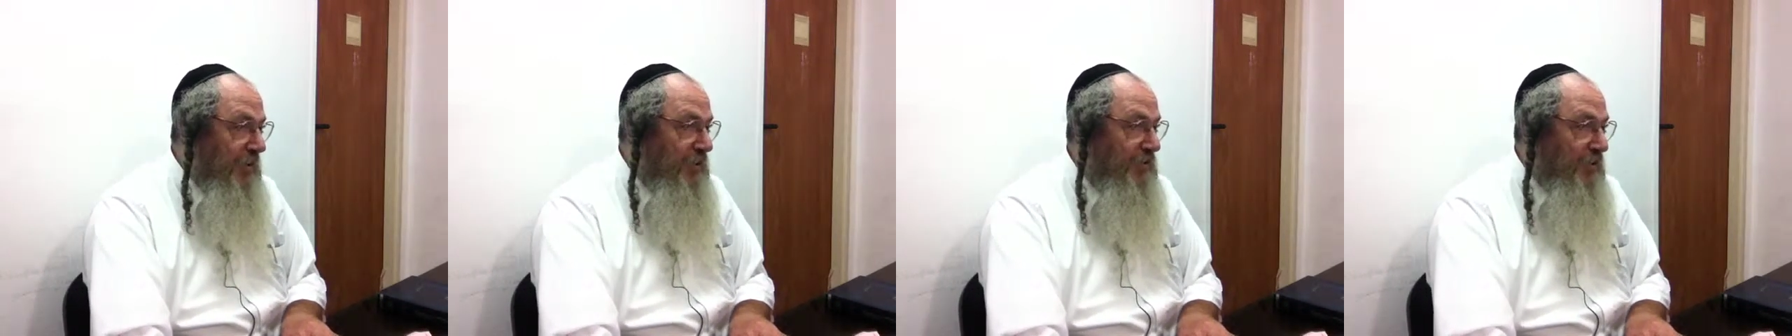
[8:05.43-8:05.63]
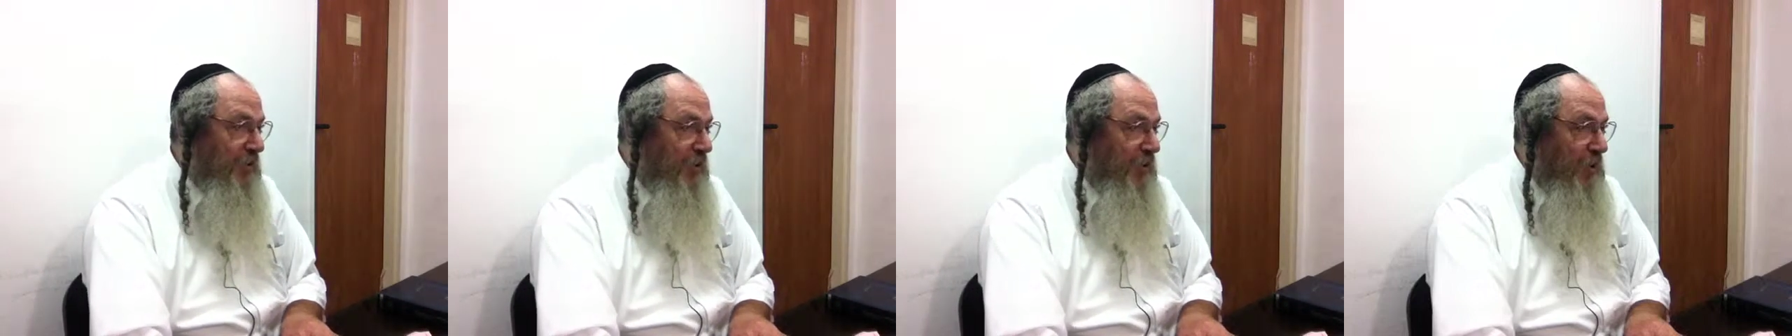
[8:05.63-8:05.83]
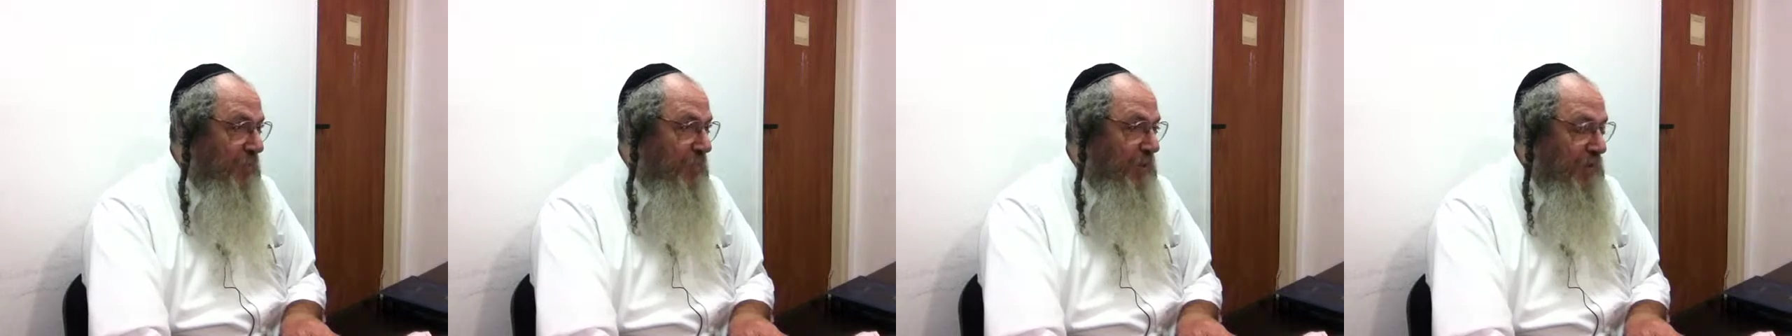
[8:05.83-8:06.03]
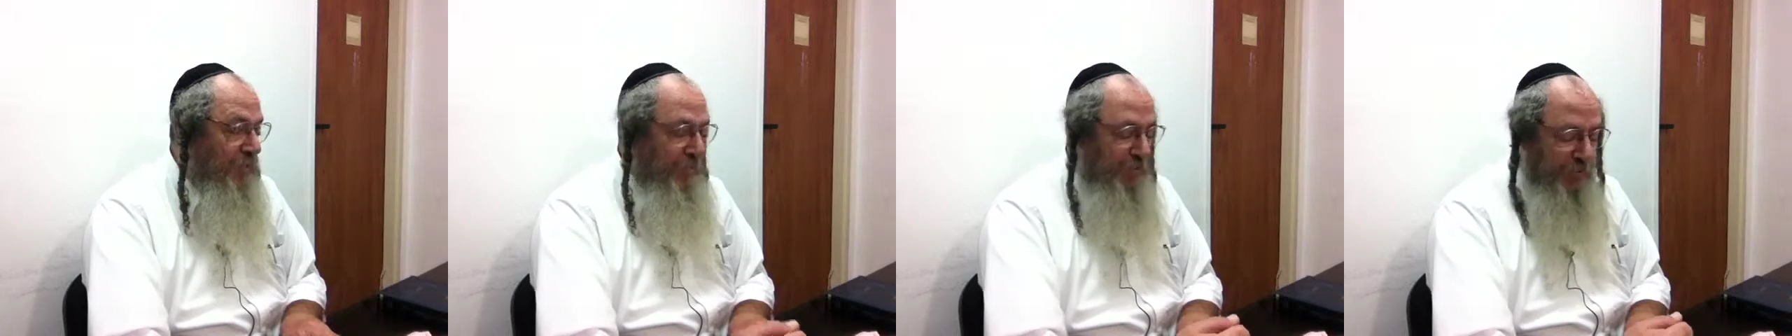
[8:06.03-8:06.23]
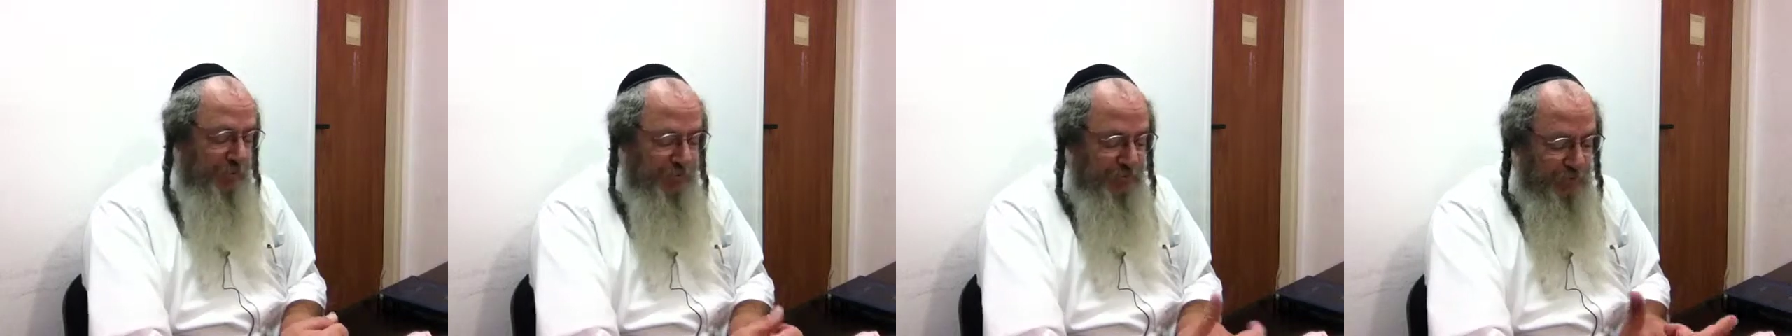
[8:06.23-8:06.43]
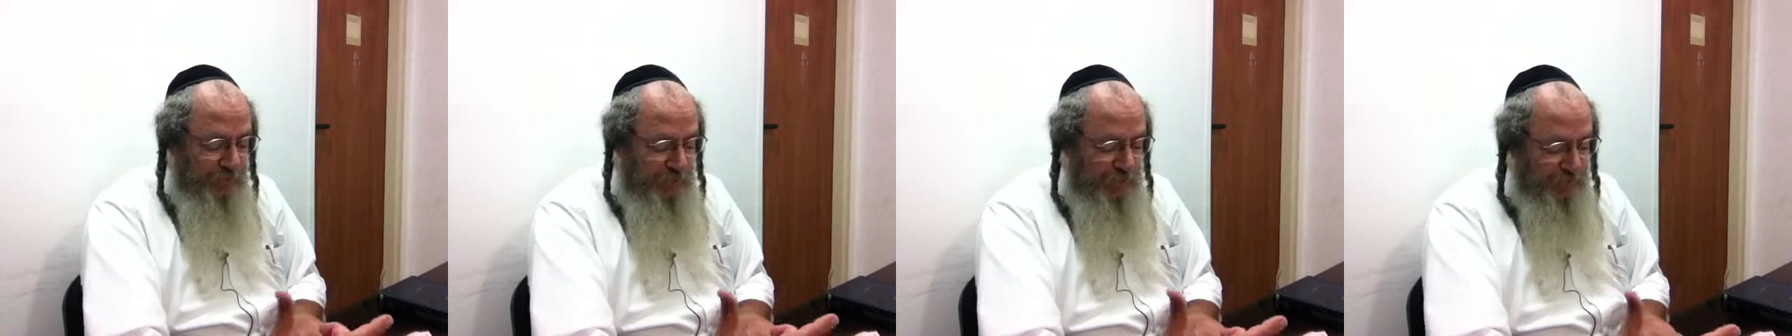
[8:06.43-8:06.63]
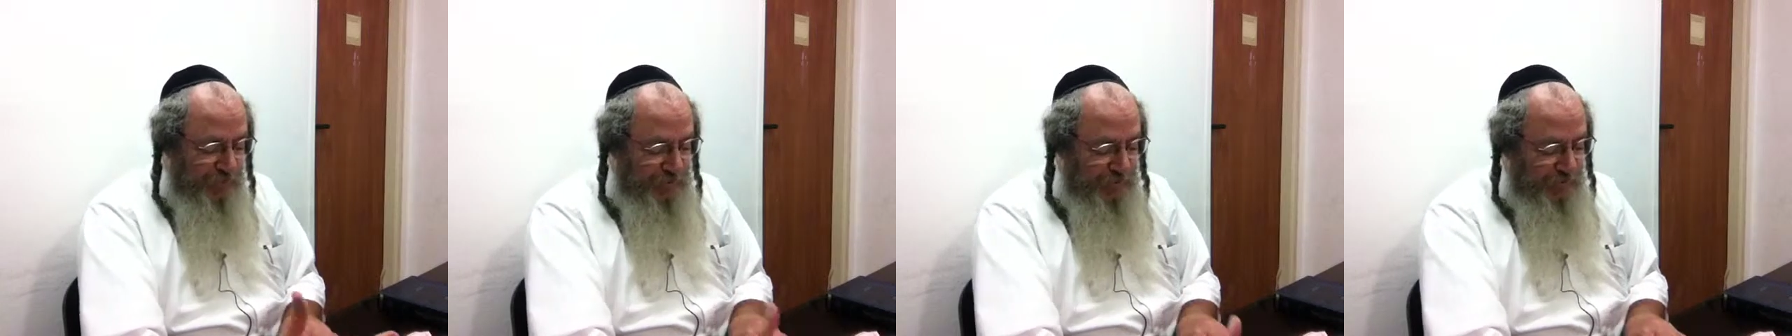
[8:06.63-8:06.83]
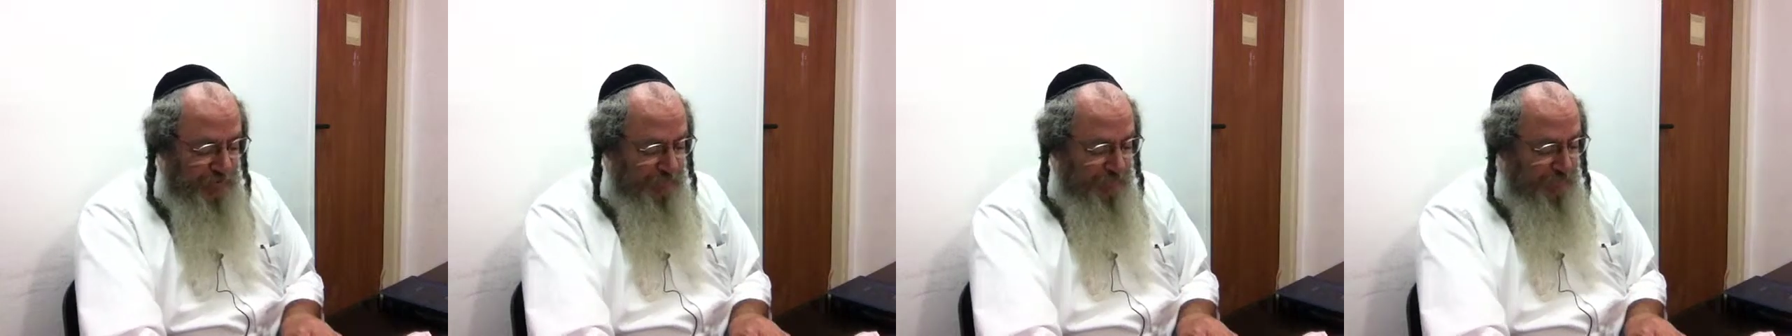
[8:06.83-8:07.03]
extra coin, and he would throw it
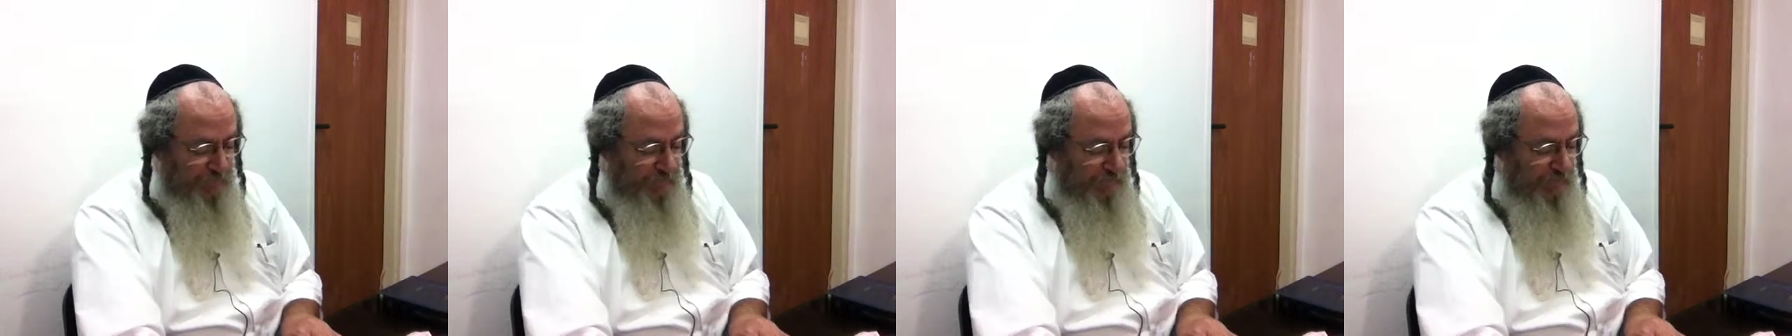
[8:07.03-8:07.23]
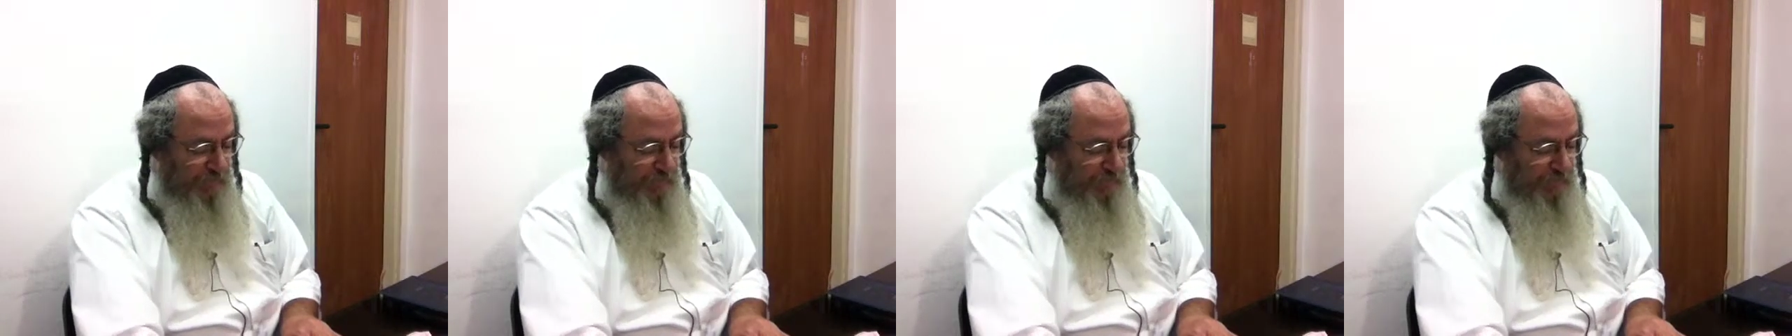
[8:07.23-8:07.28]
away.